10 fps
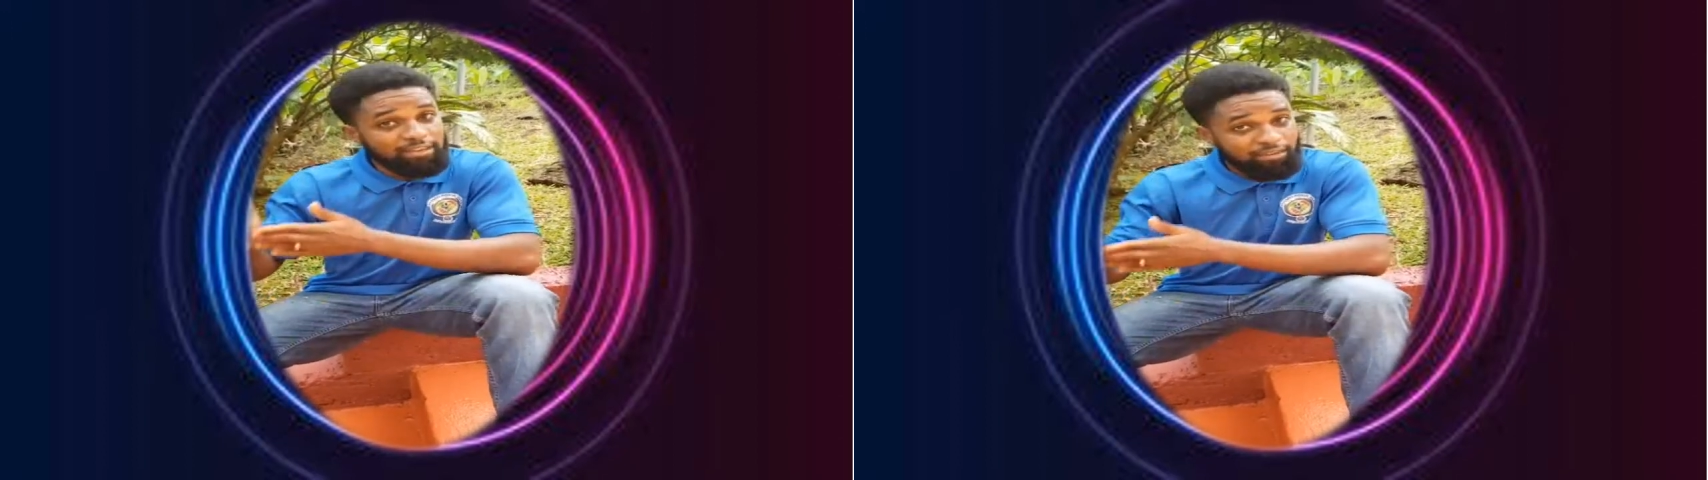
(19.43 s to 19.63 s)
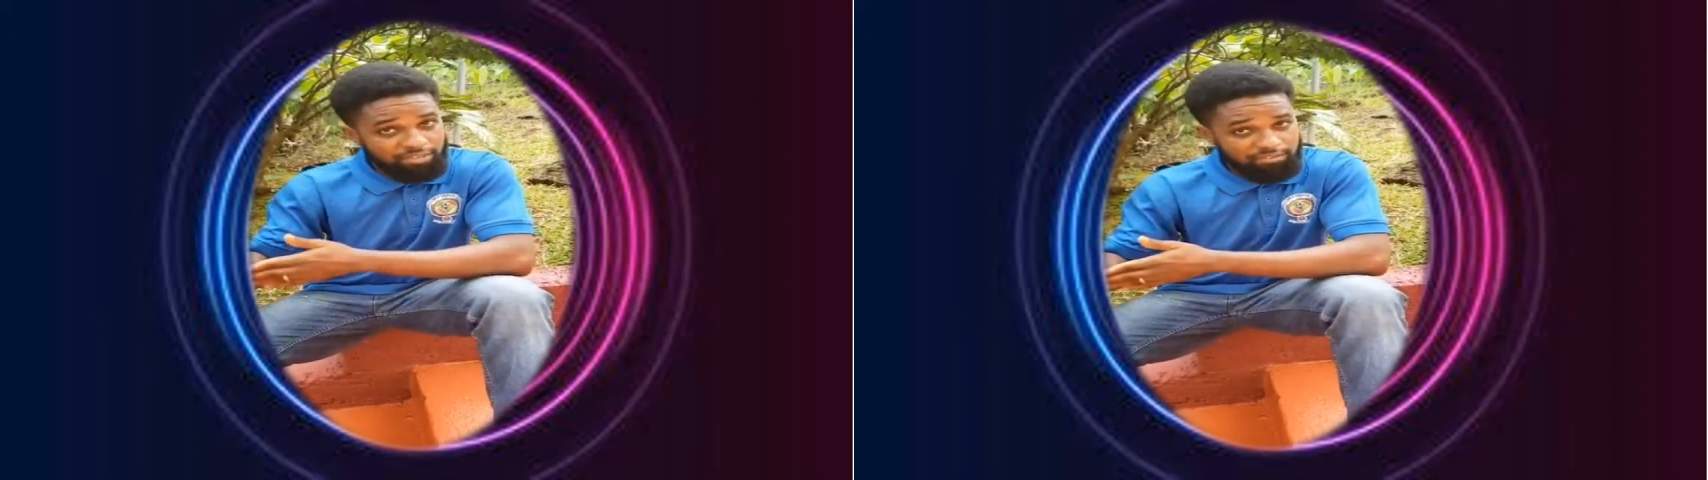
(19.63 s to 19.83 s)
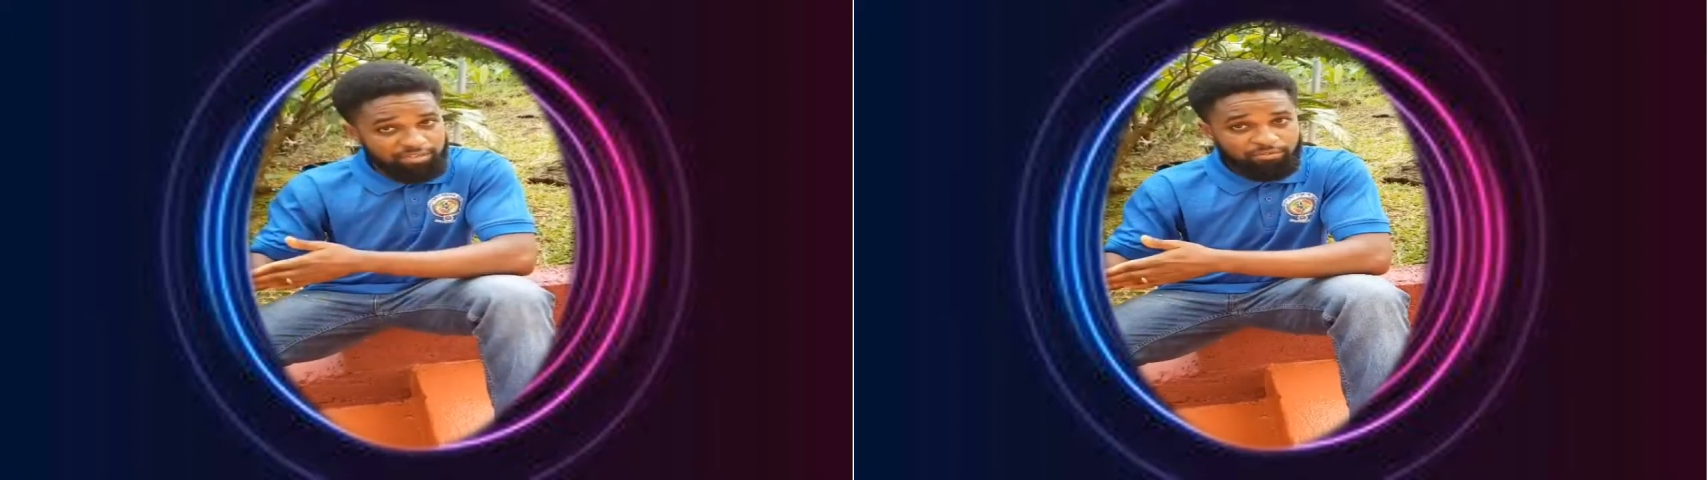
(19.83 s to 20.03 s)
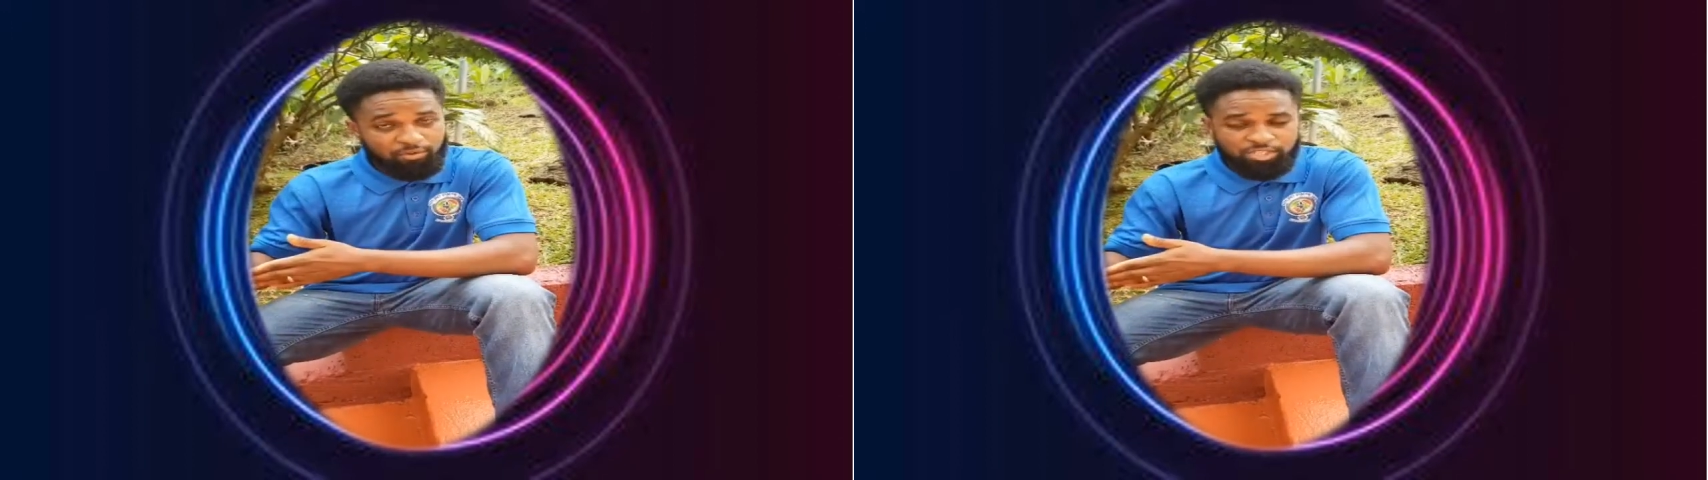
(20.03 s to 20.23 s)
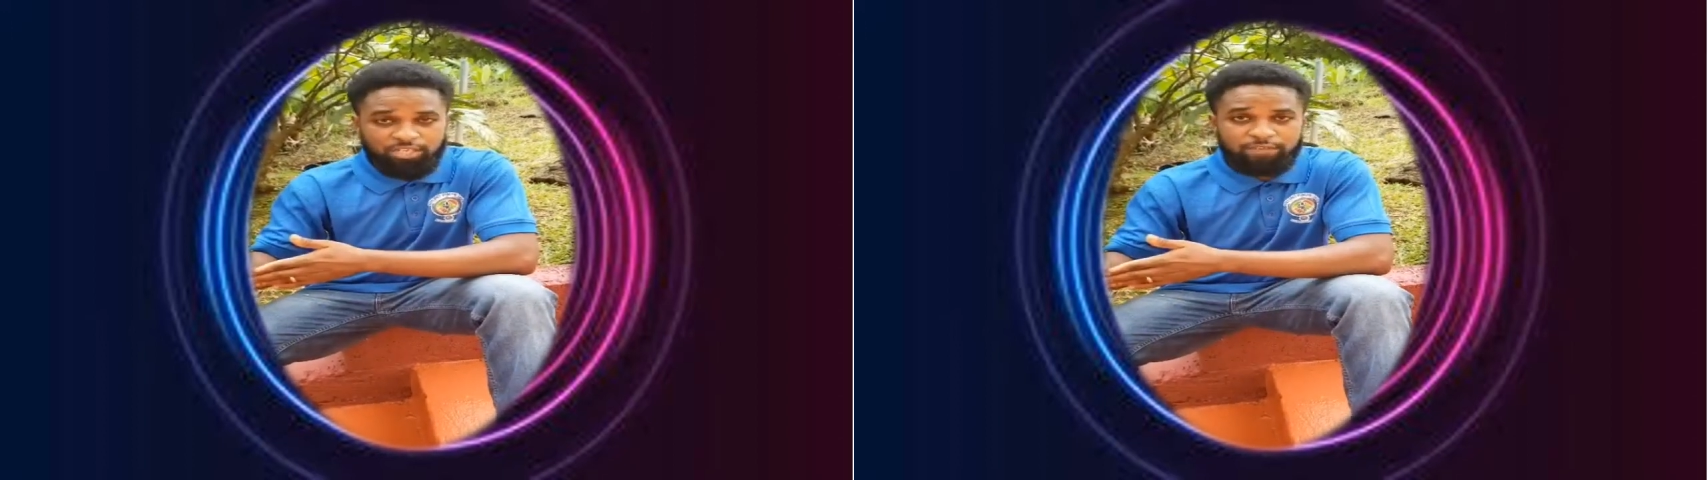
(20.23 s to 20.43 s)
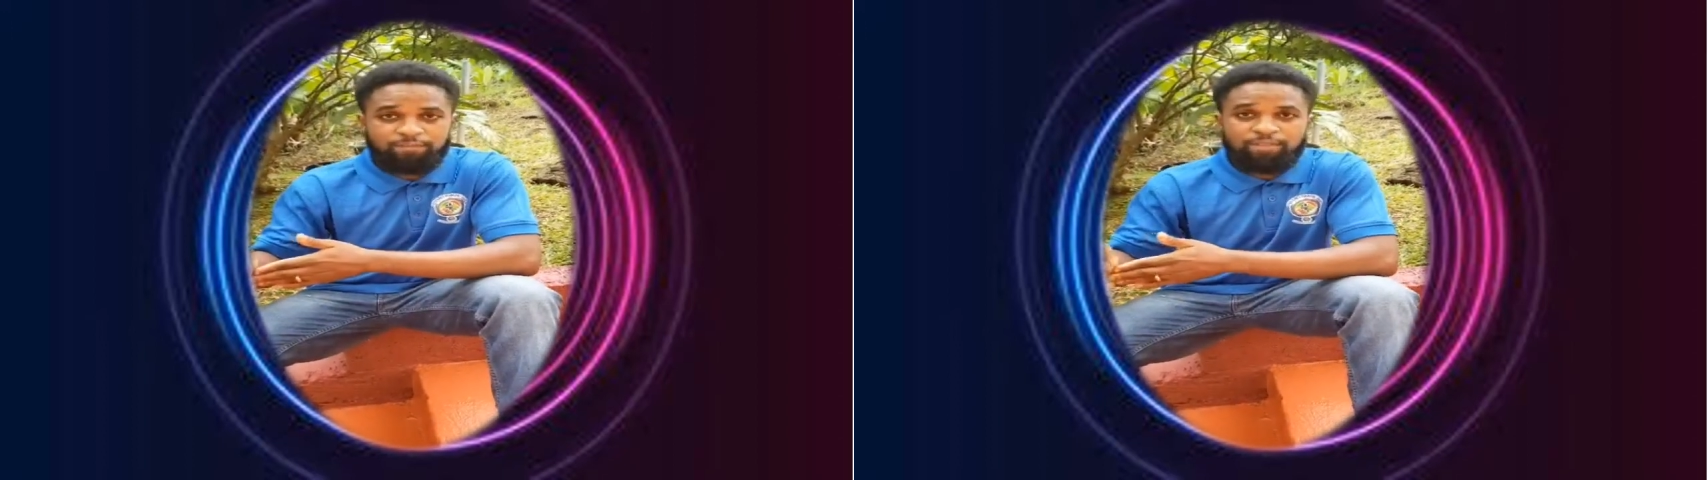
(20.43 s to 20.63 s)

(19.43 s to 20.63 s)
end of the devotion,